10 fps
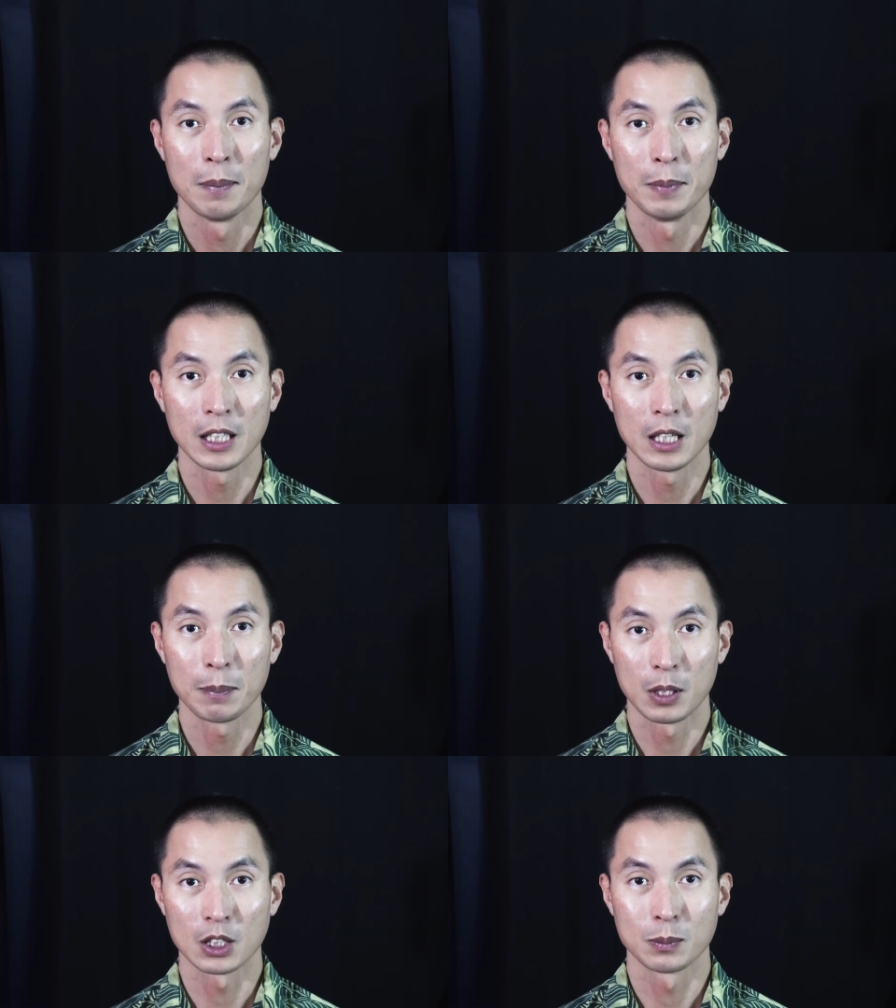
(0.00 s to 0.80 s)
making
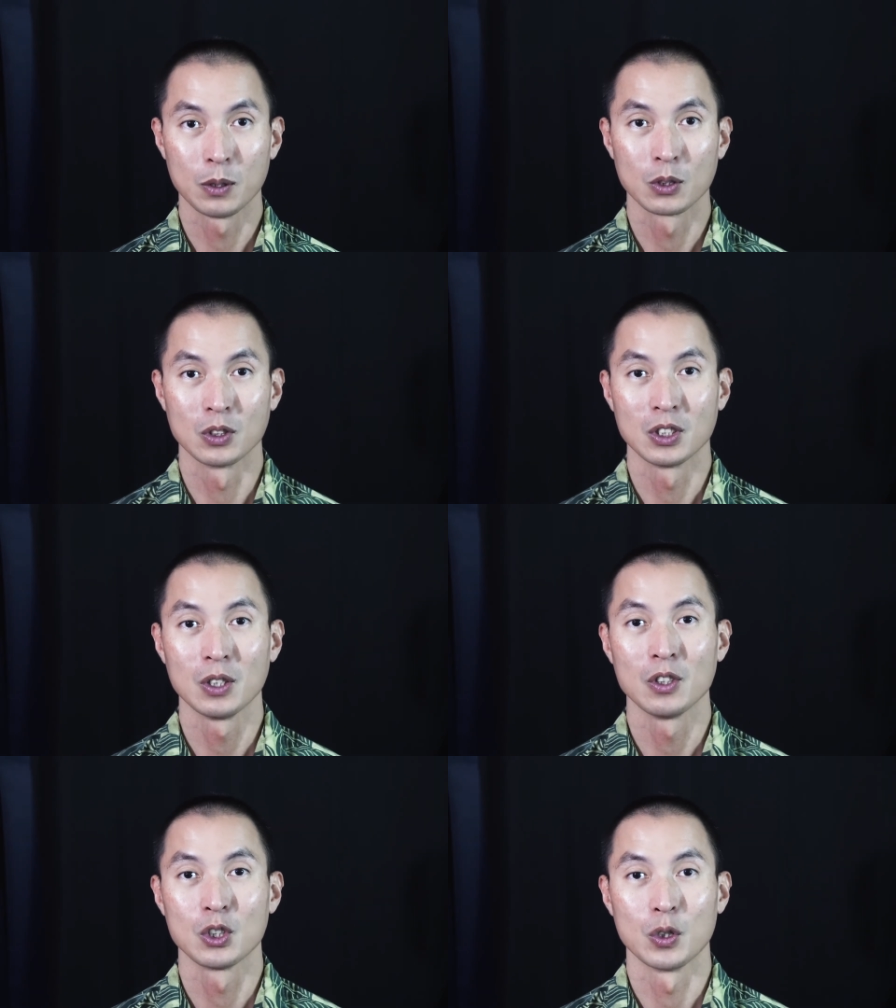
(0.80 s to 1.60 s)
it possible to
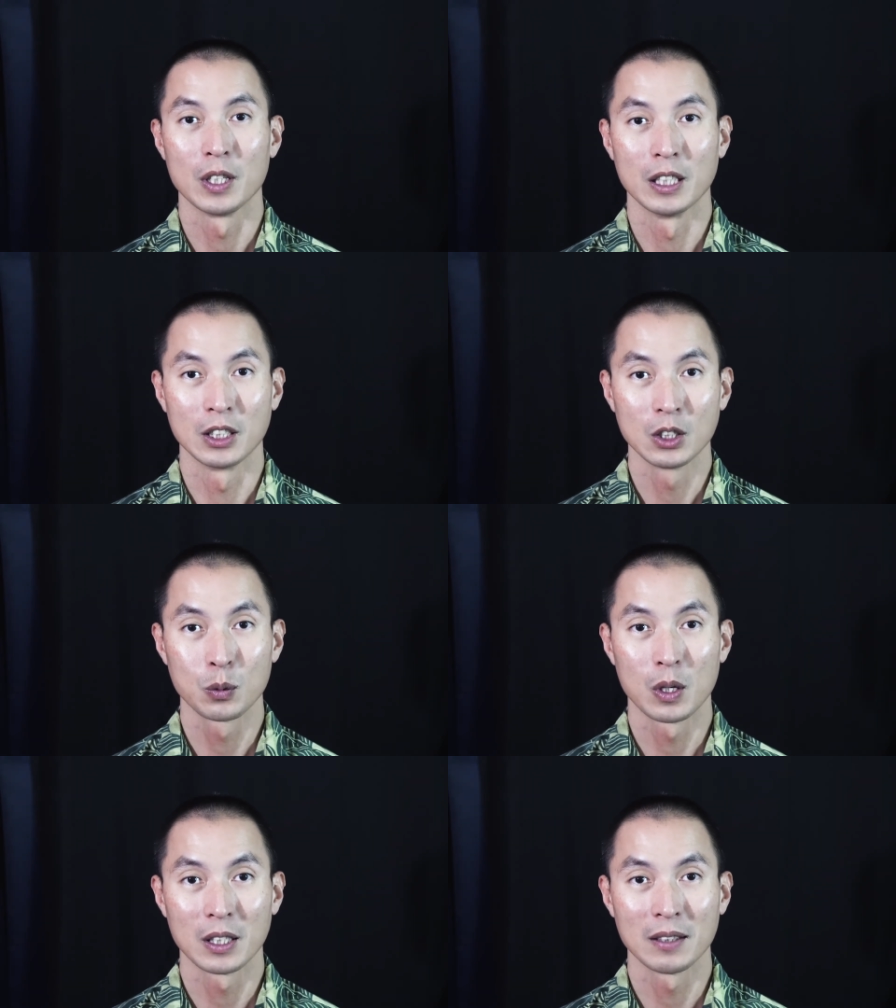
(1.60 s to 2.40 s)
still enjoy a good
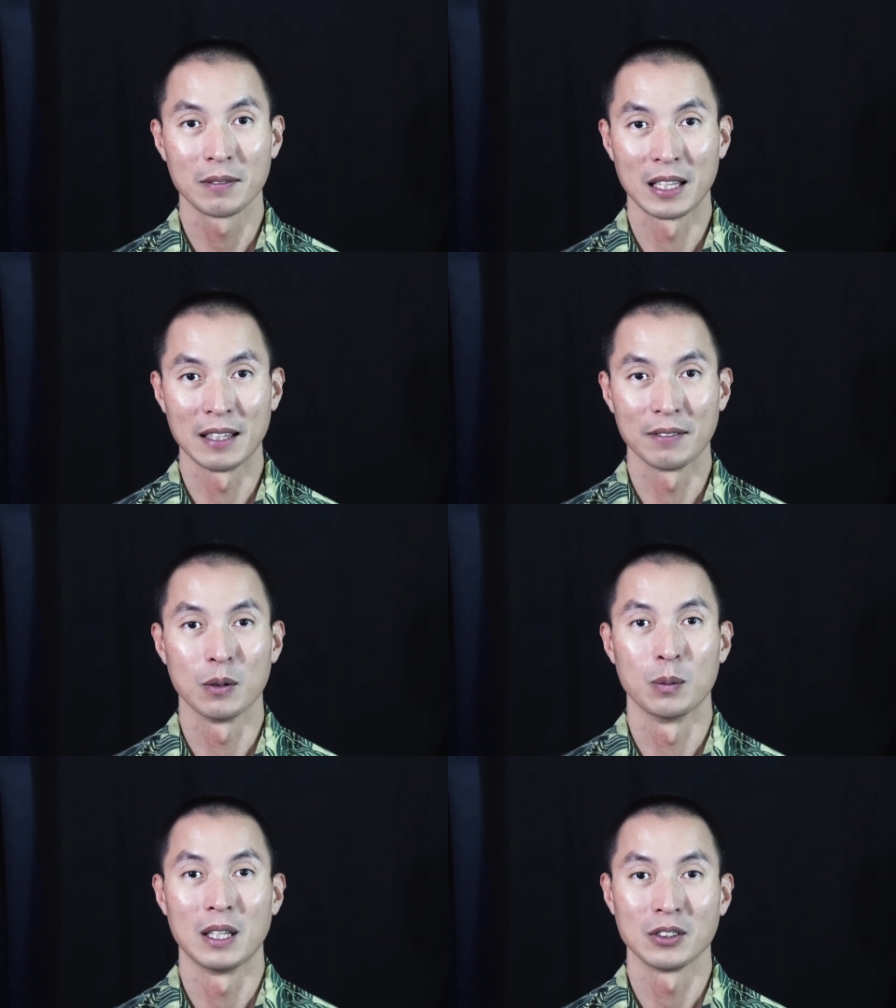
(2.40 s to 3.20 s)
quality of life
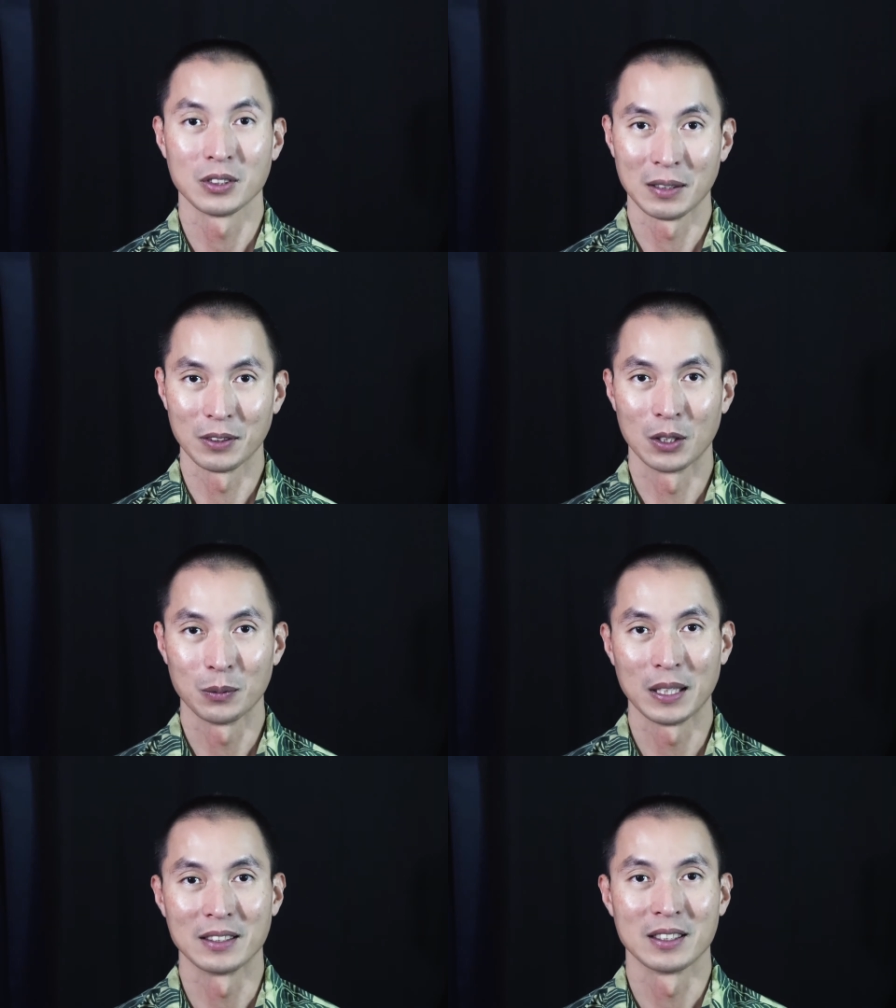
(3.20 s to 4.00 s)
while saving on
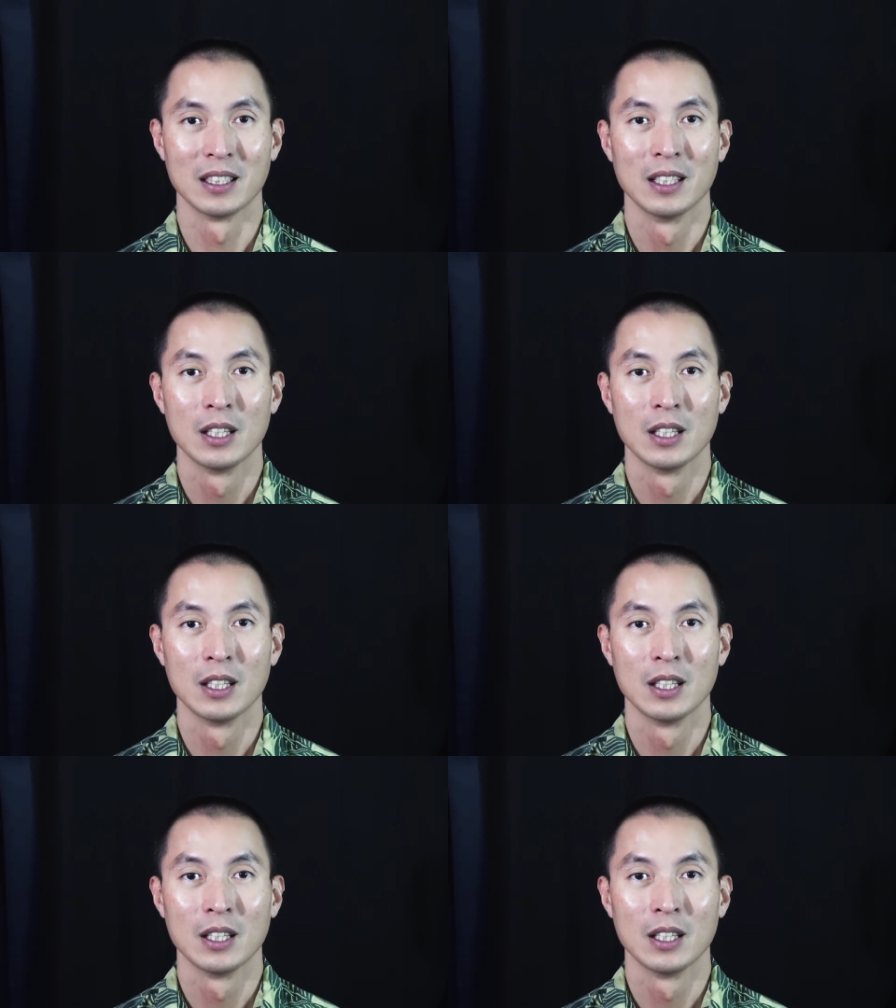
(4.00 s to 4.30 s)
rent.